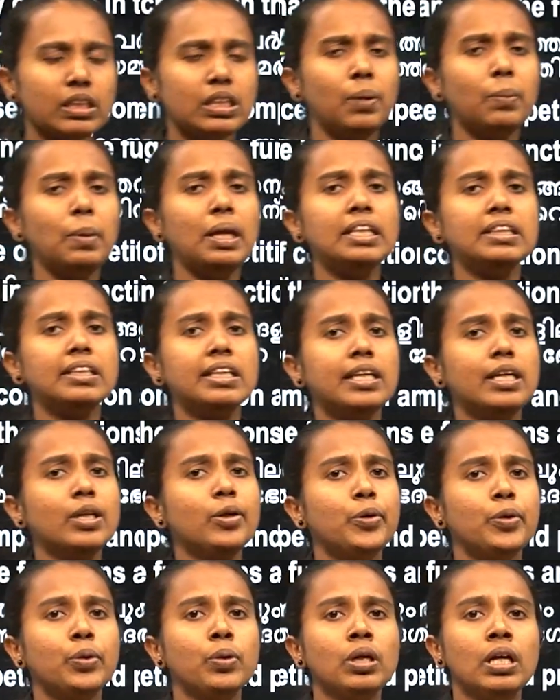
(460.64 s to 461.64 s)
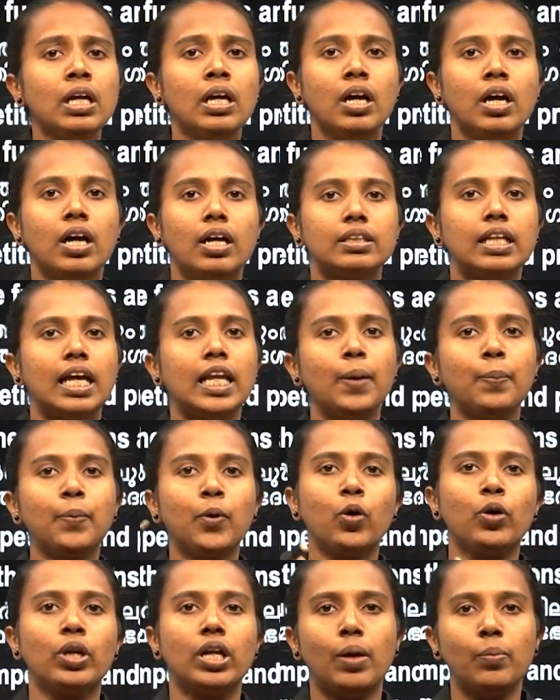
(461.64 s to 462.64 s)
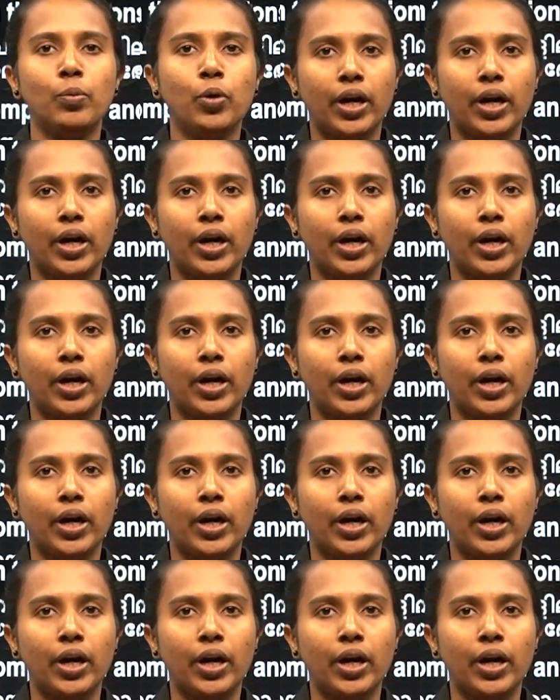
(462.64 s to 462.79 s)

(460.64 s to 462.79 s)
We will have a program.